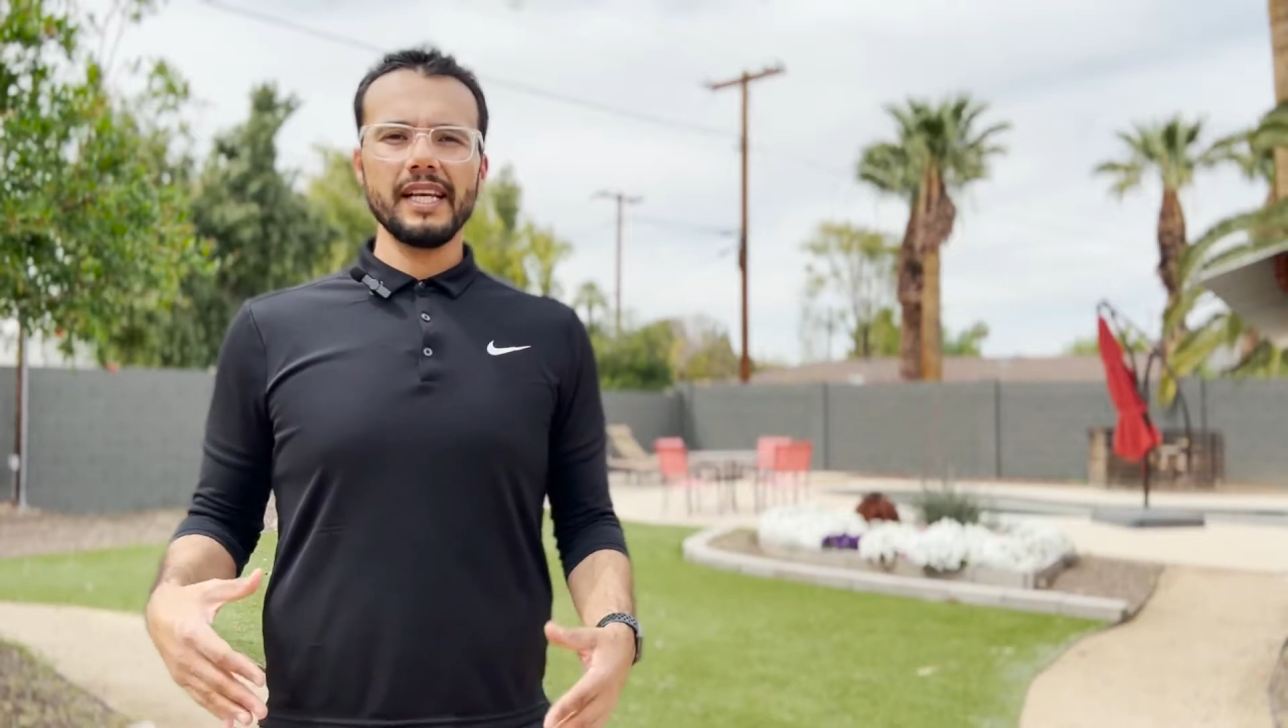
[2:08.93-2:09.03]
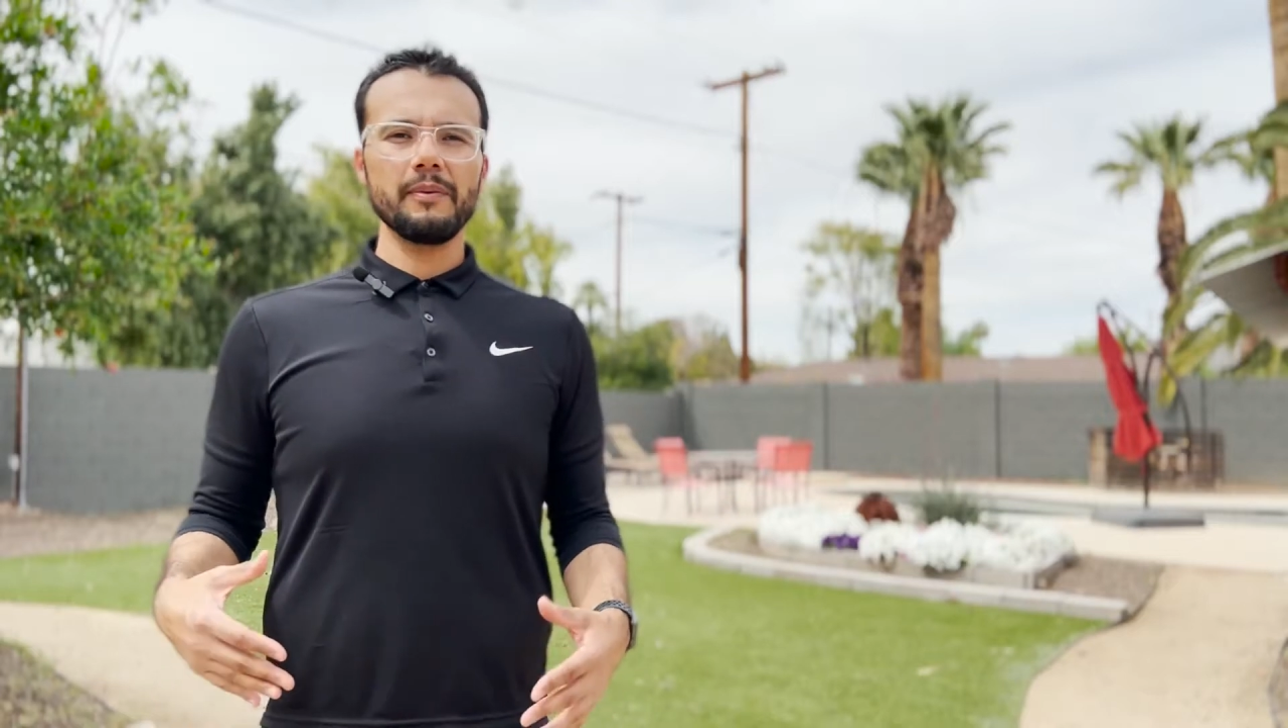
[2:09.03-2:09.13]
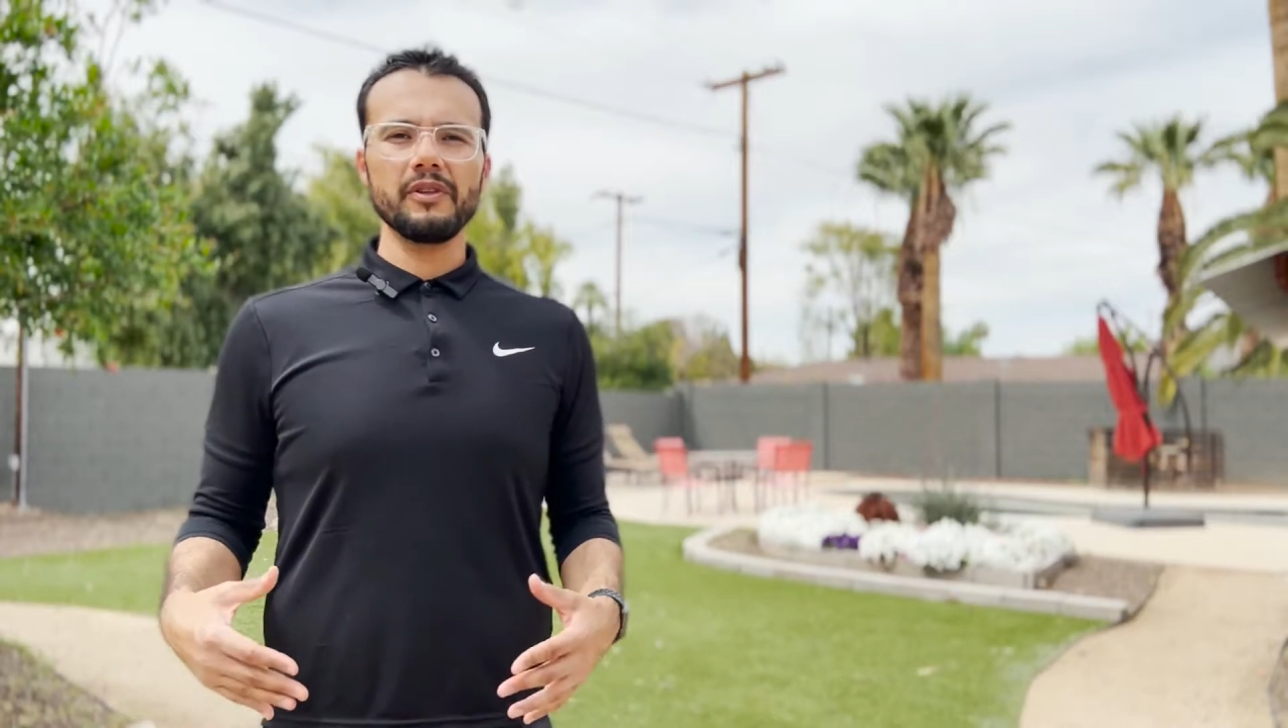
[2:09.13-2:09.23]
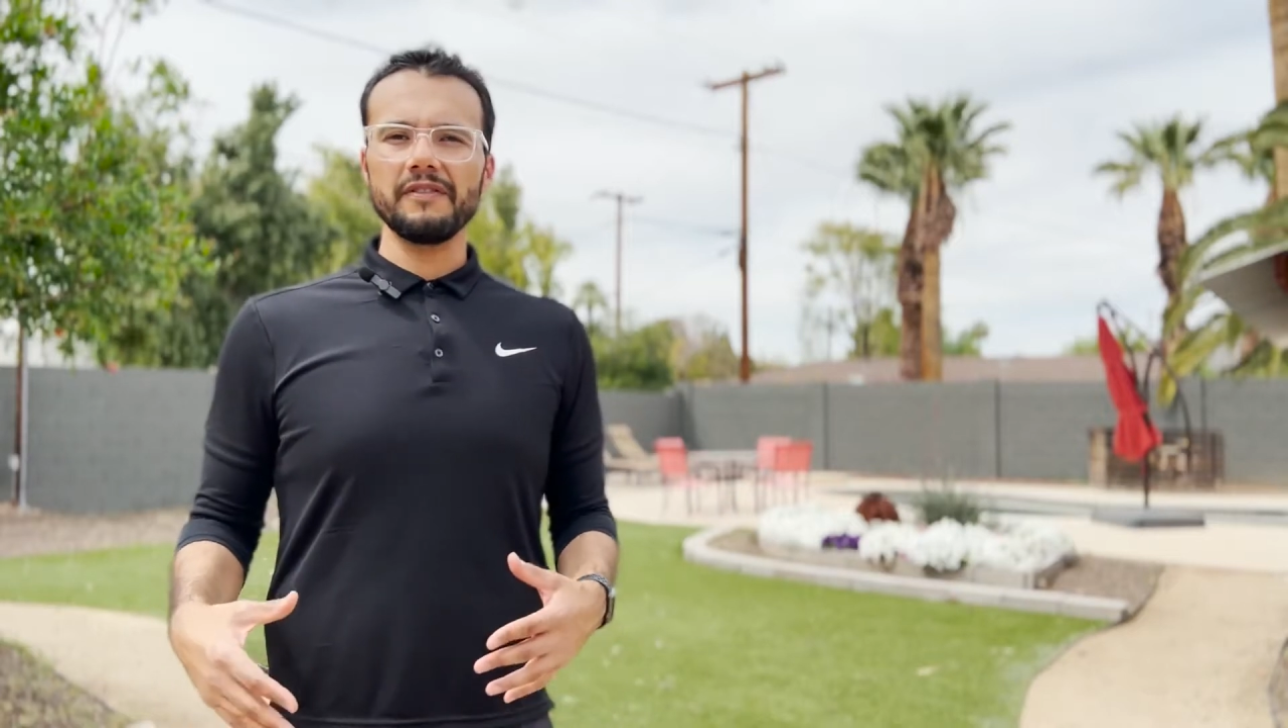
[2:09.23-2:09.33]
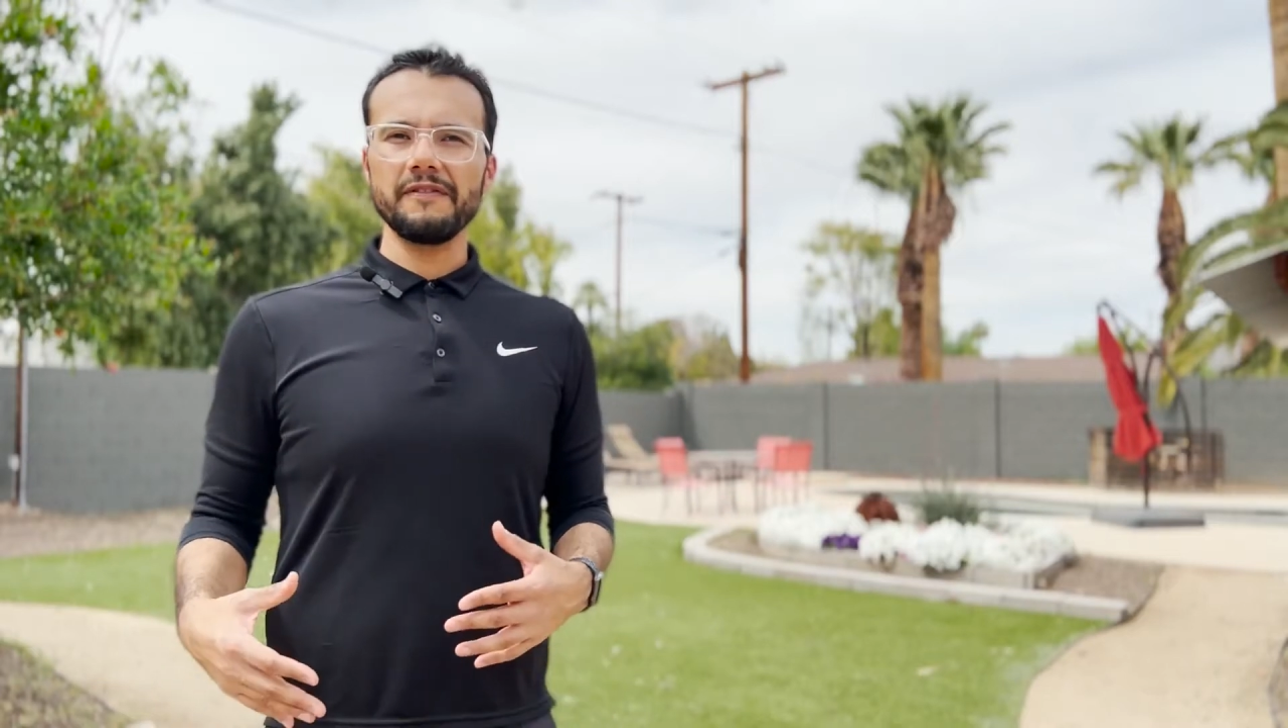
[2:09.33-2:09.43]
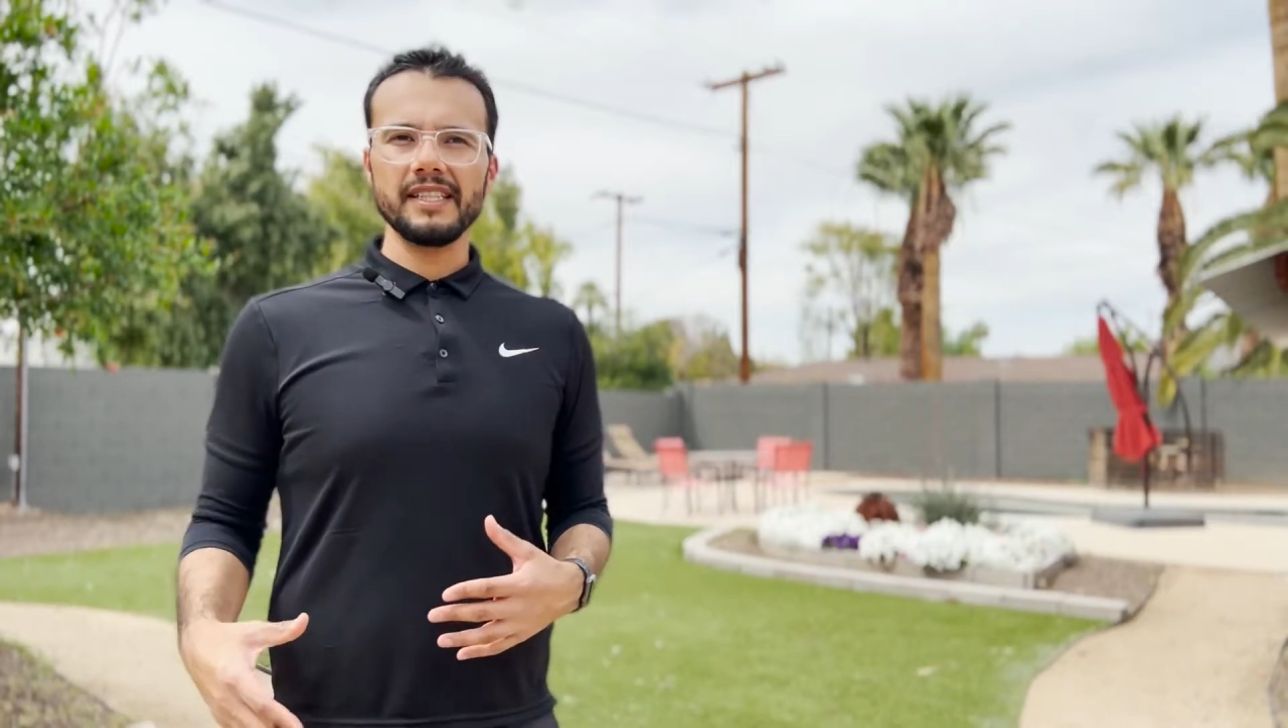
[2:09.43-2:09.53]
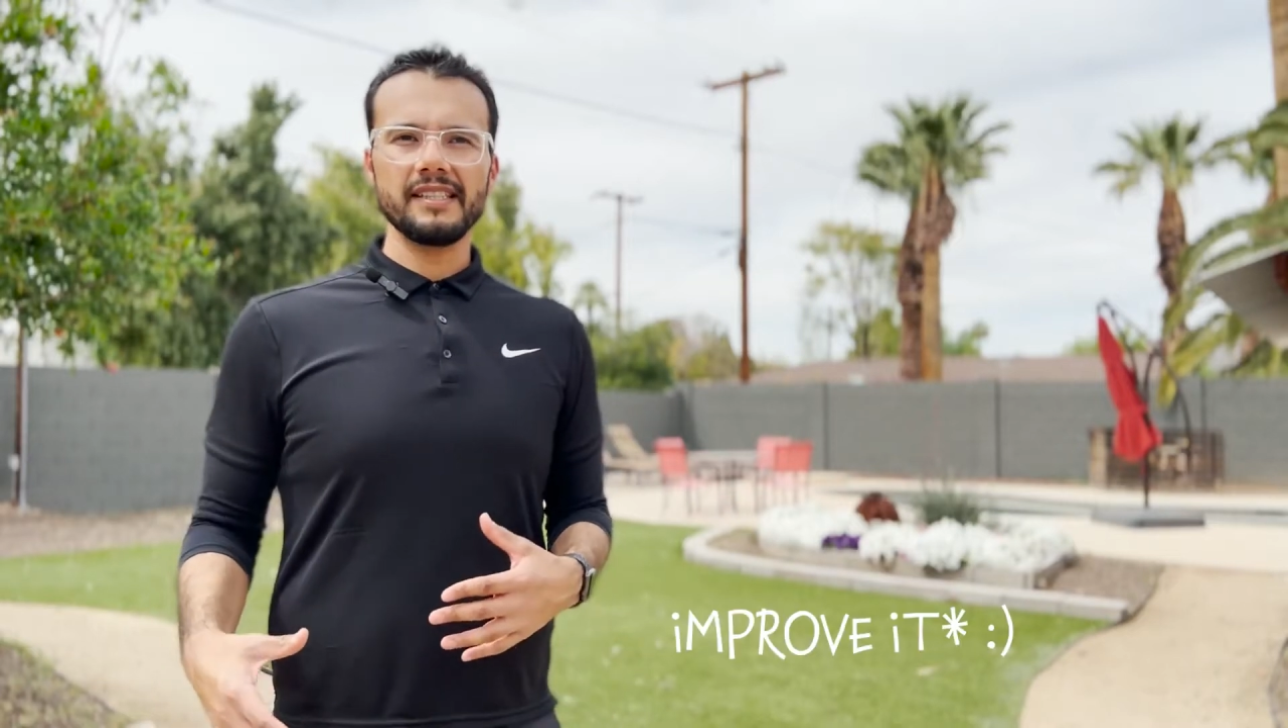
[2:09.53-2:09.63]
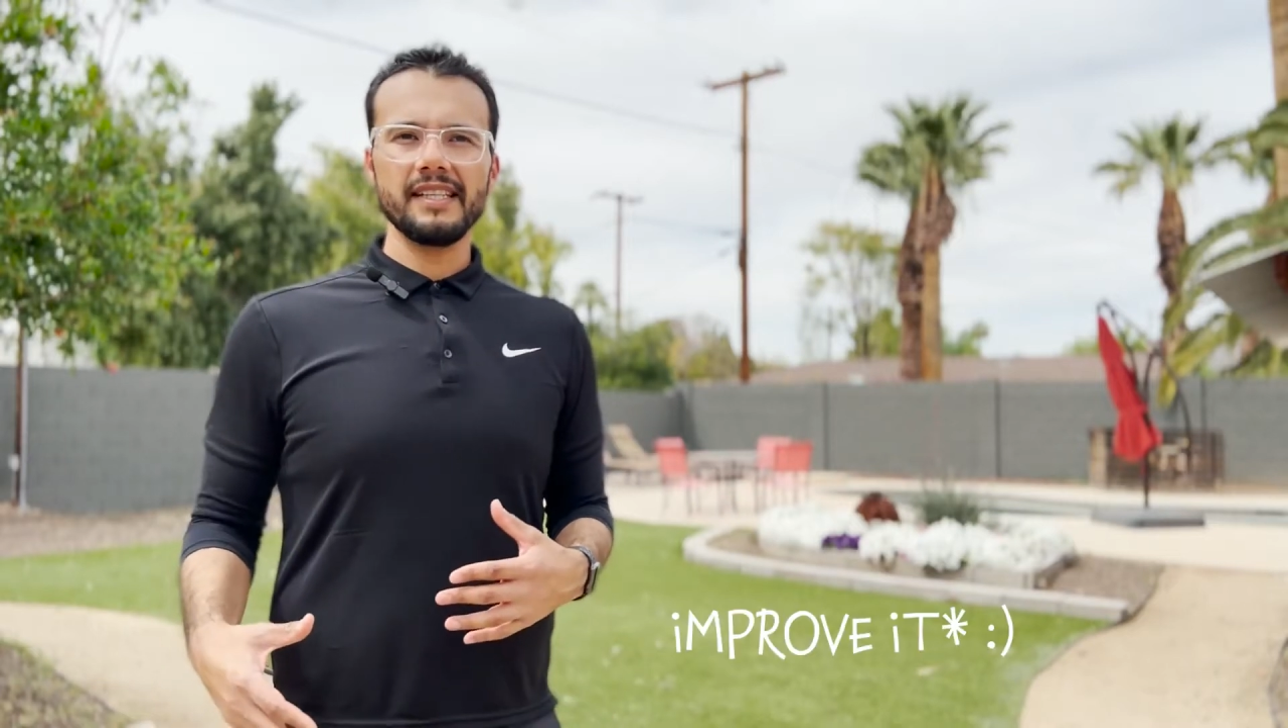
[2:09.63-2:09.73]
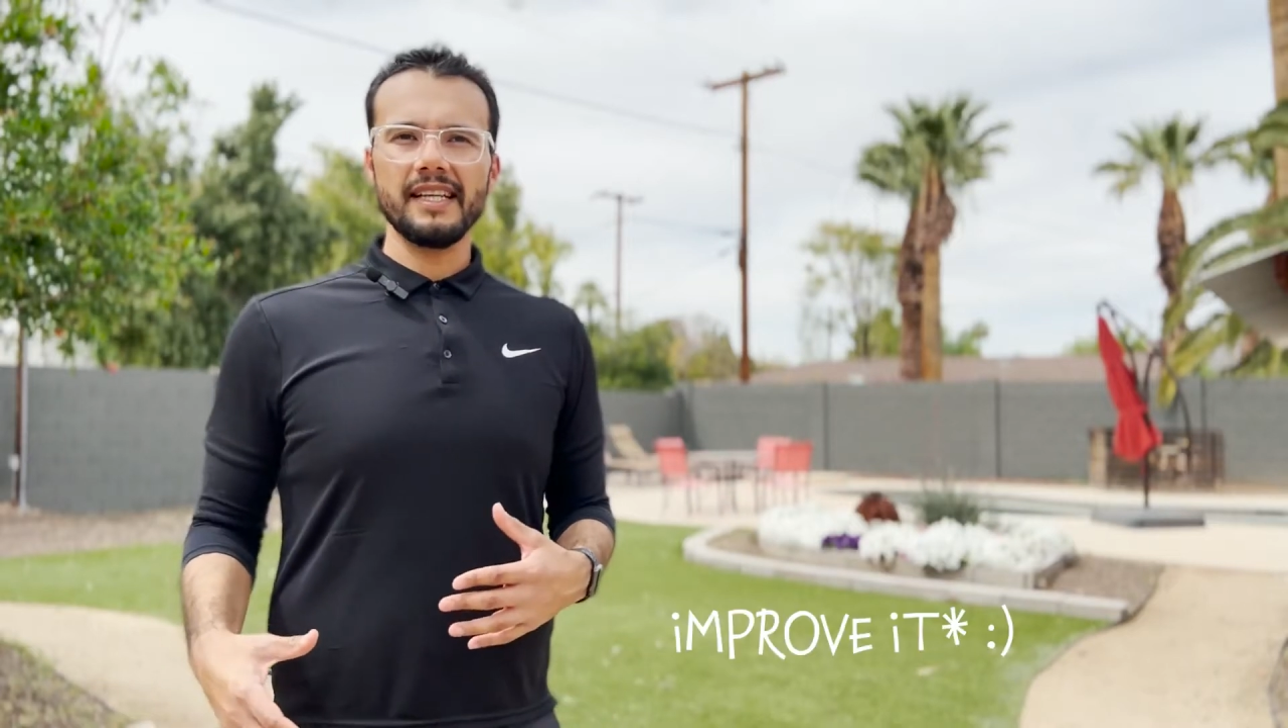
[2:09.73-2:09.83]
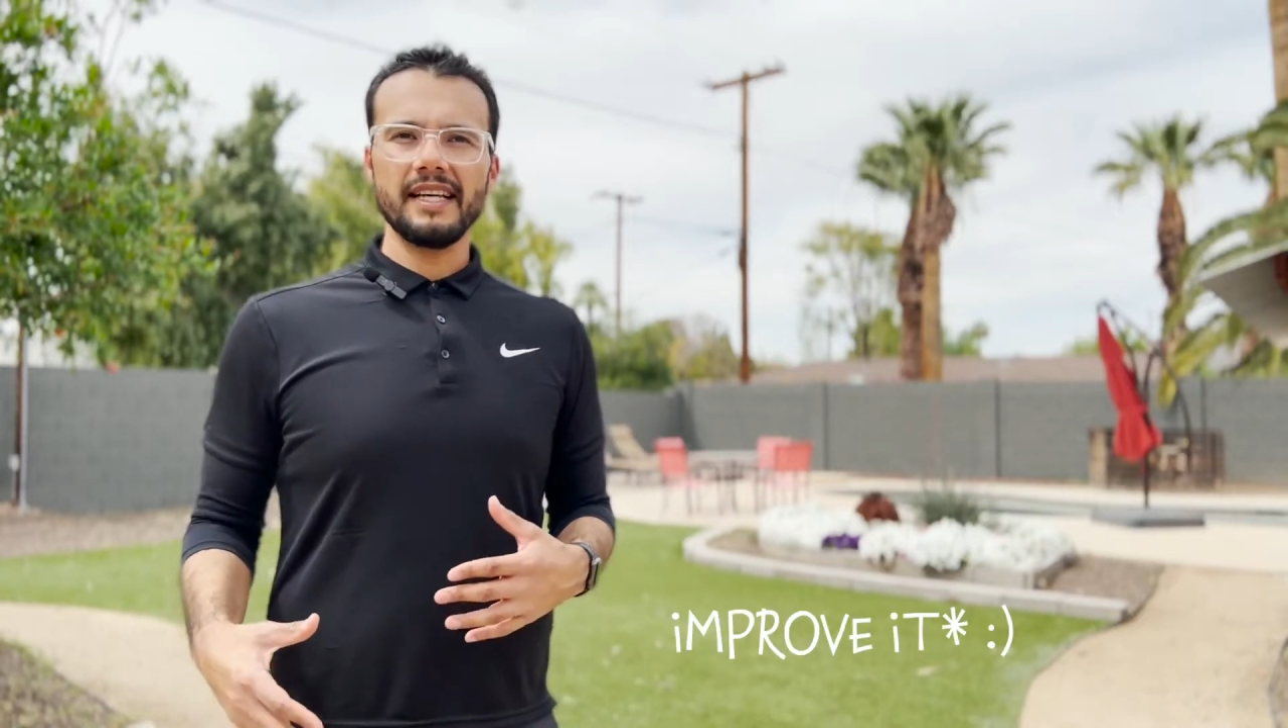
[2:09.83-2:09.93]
able to fix it